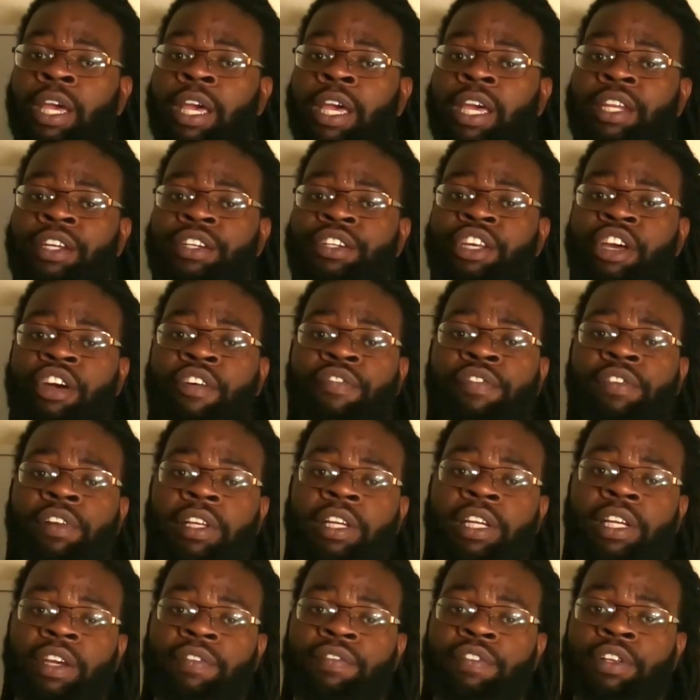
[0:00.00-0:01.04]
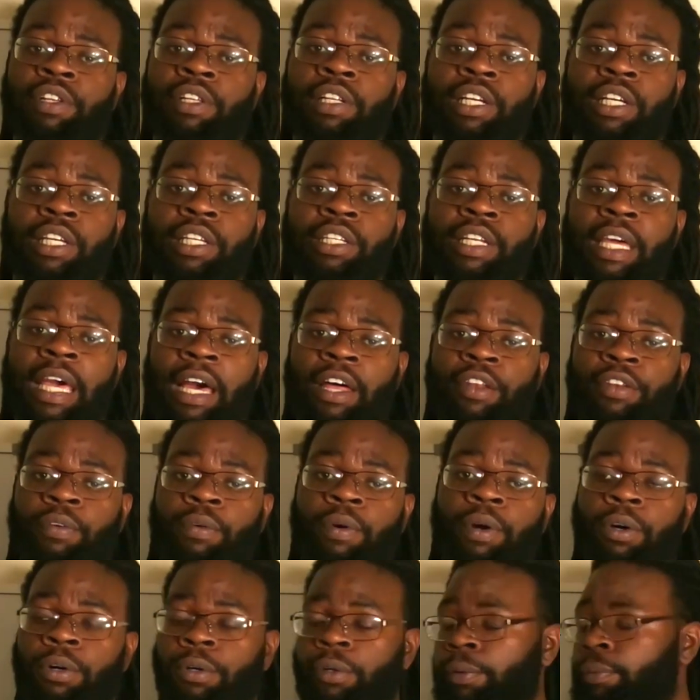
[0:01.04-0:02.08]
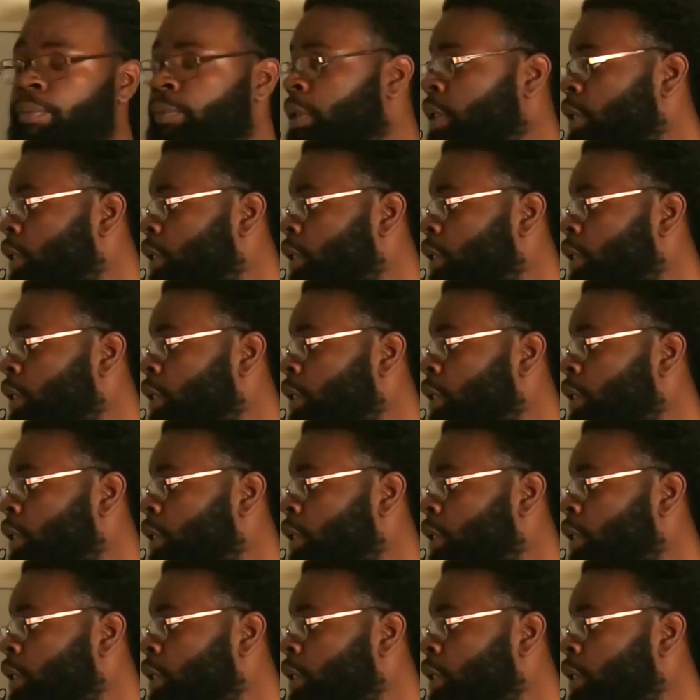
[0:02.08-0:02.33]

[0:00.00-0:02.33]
and definitely if you're looking down the road.